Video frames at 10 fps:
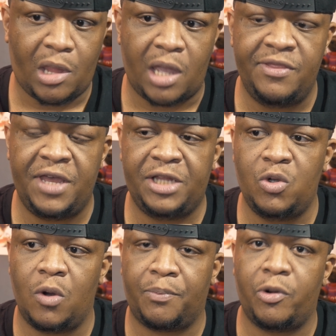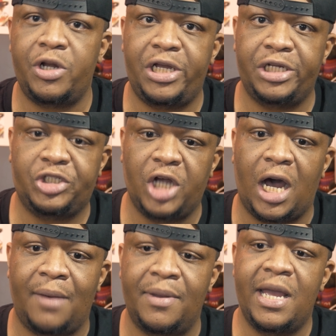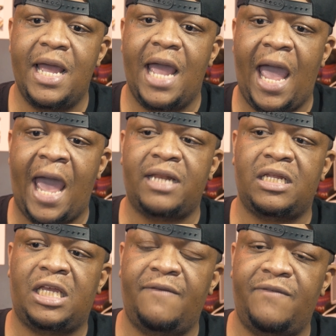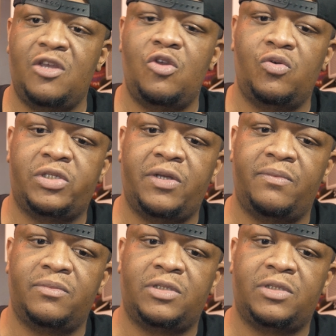they do a pretty good job at giving you some